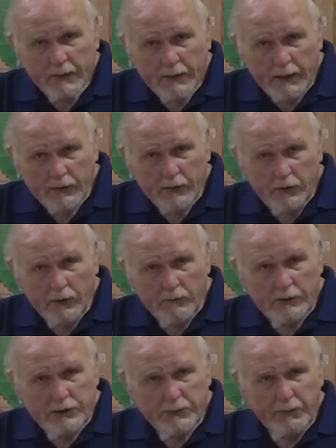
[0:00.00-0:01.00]
Yeah, the
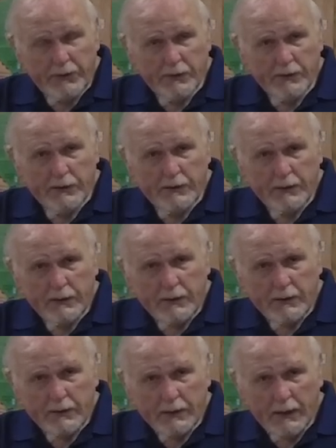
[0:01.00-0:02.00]
Holy Spirit,